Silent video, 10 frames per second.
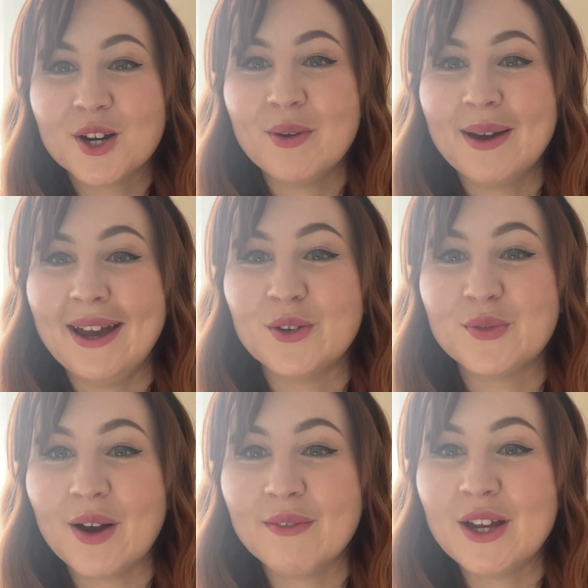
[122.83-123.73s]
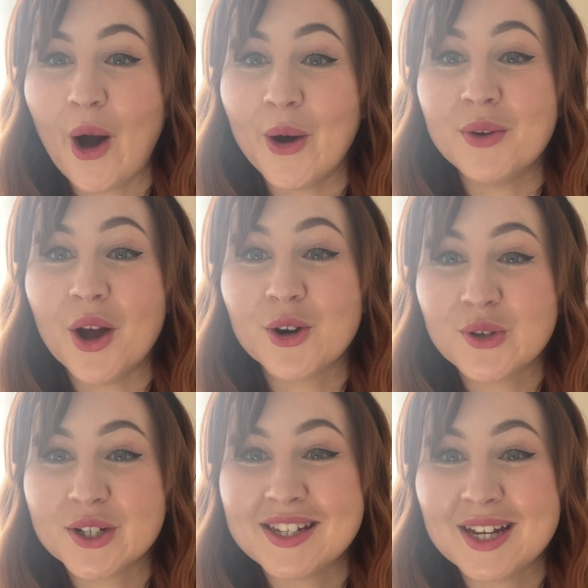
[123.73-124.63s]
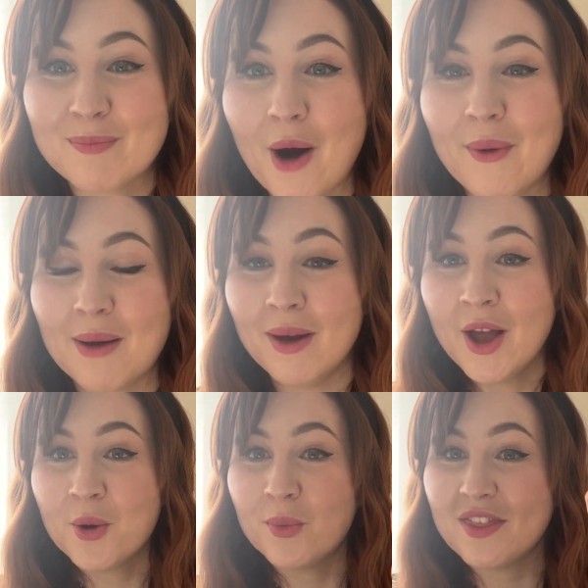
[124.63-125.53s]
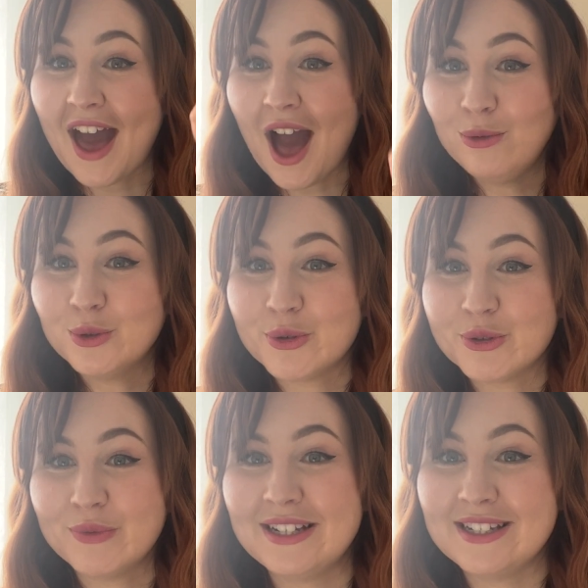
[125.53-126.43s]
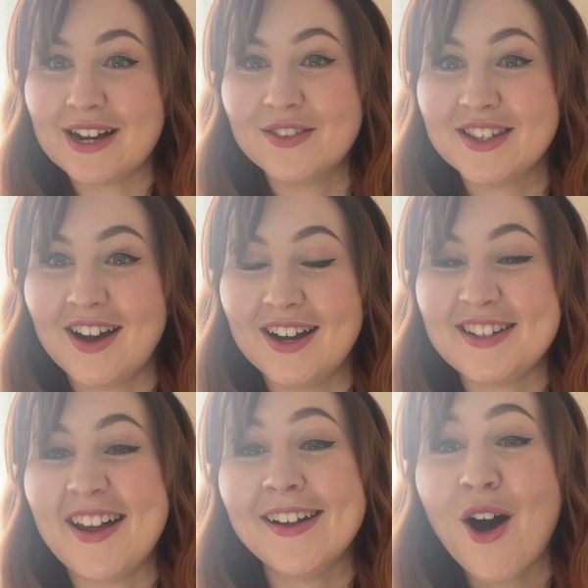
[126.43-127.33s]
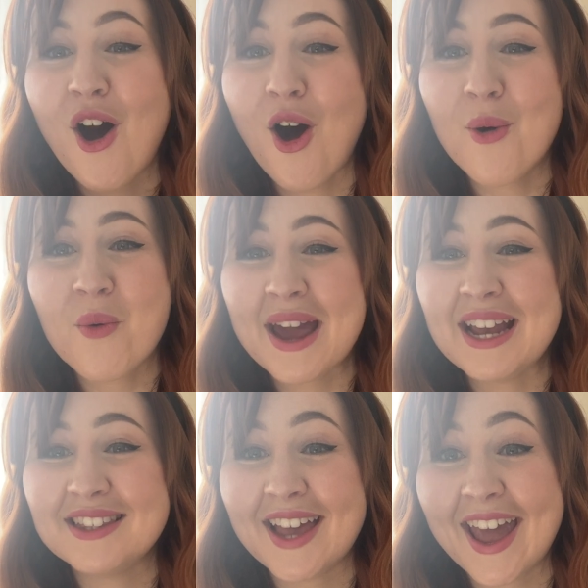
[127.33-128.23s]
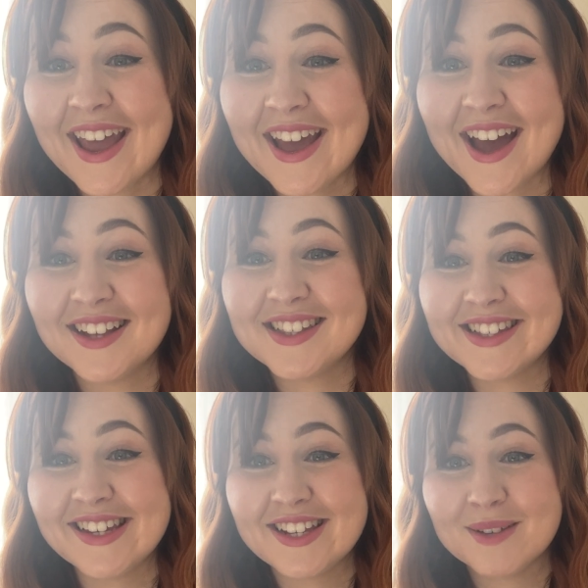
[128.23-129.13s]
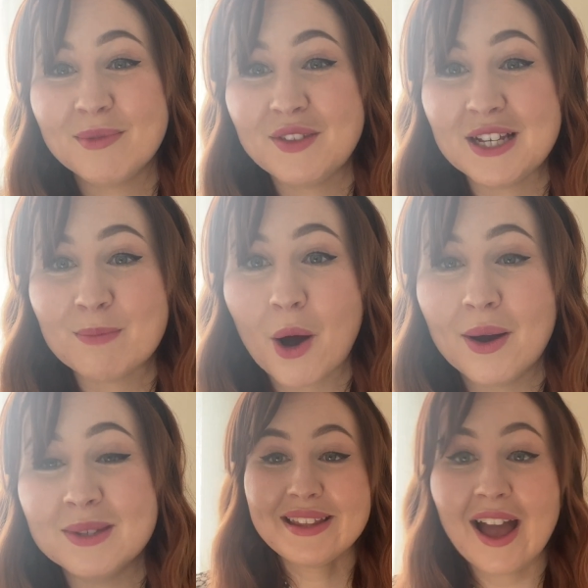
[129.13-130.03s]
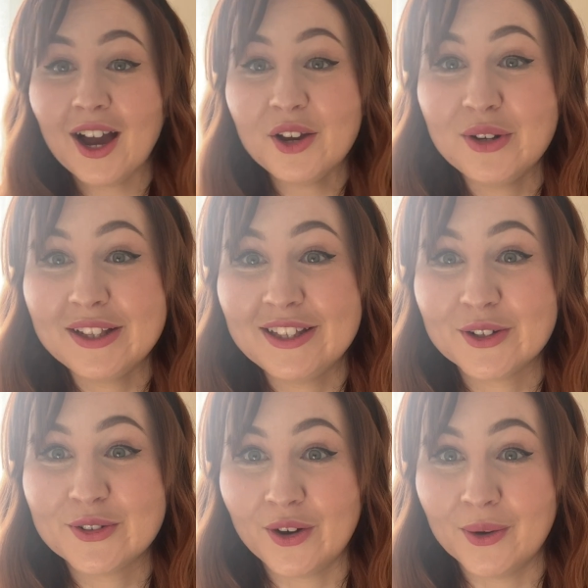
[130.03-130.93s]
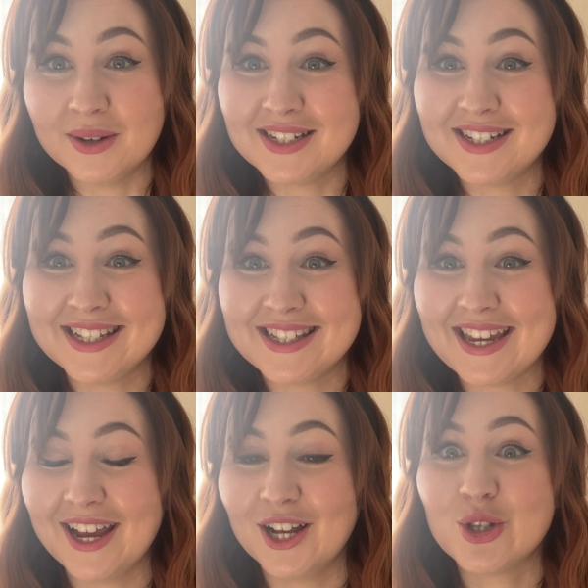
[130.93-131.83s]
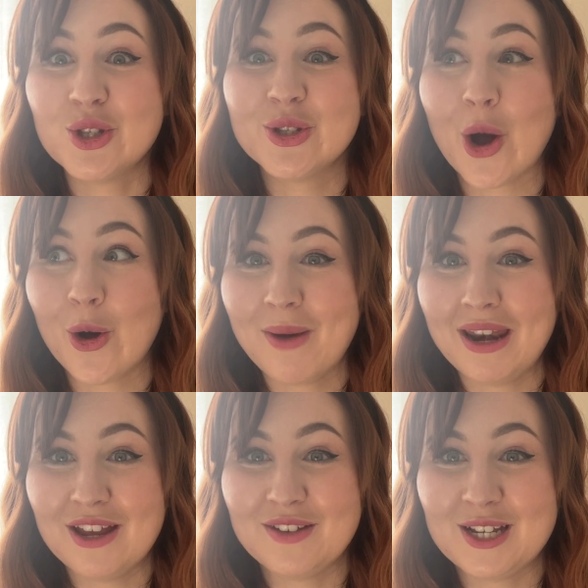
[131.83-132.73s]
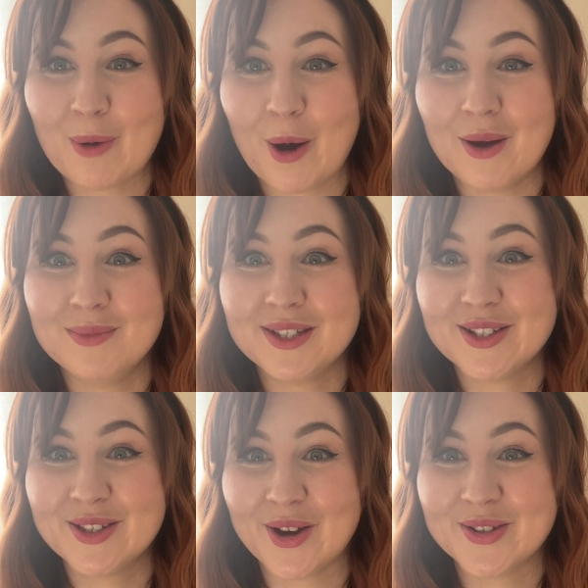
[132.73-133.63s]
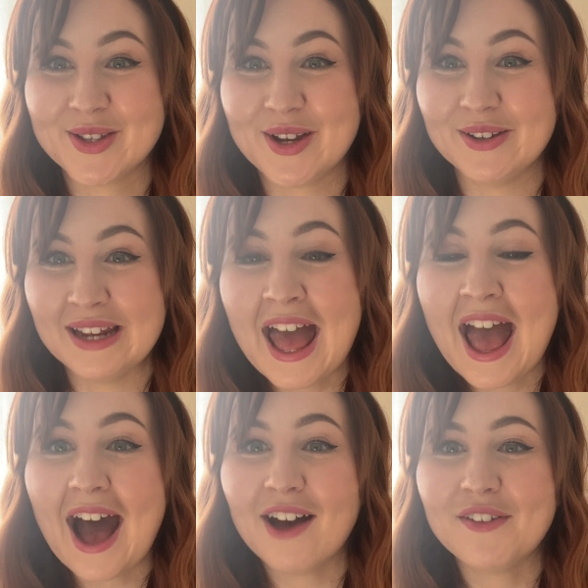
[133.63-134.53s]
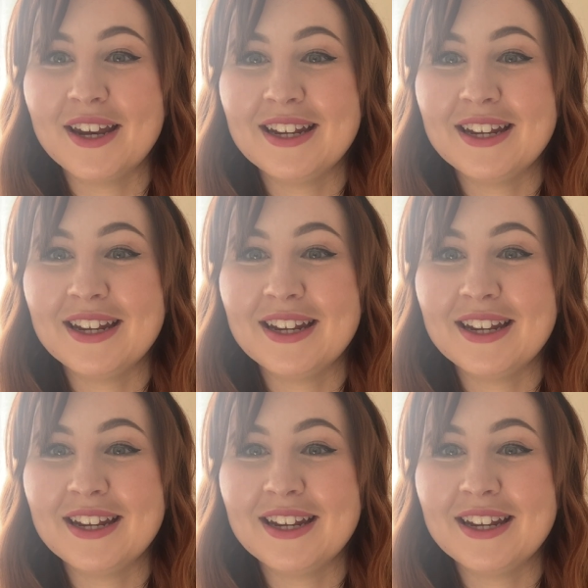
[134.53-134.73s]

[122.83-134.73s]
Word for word: create your very own acrostic poem with outdoors written down the side, and I can't wait to hear and see some of these poems. I really look forward to seeing so many of these poems so soon. Have an